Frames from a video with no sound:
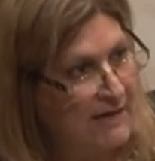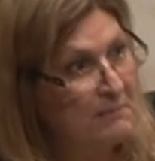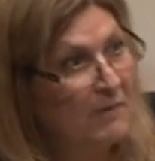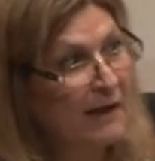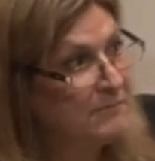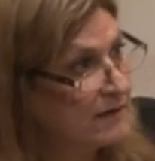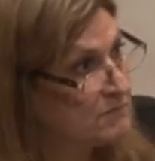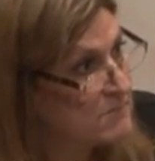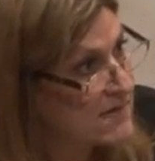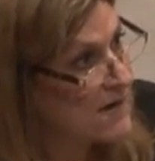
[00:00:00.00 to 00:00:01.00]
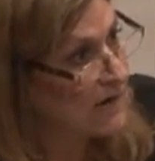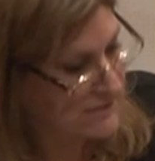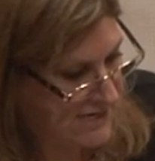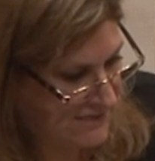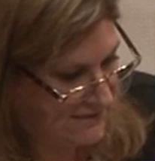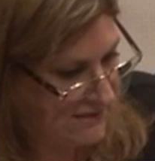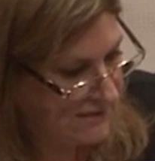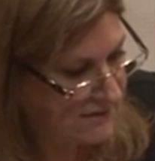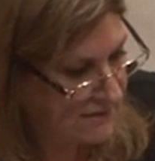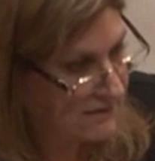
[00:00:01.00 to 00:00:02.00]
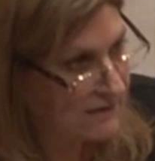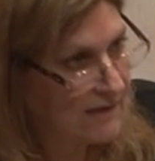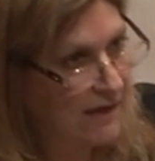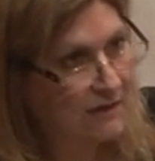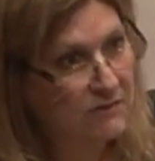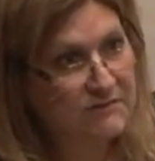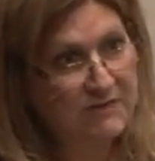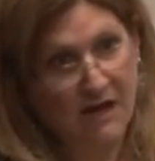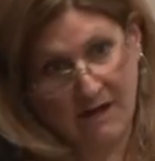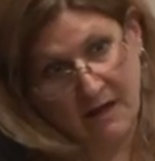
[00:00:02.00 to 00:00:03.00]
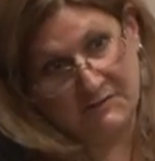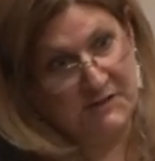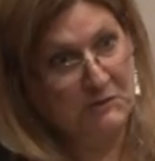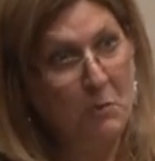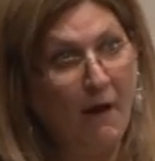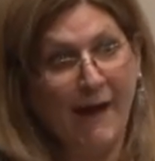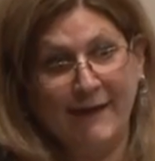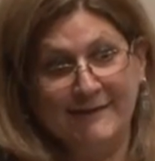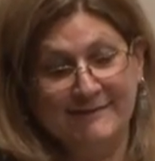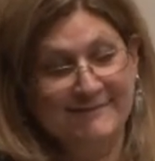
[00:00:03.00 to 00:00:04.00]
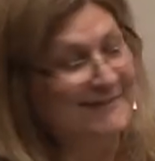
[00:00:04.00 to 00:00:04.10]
It might make me uneasy, and I'll, I'll tell you why.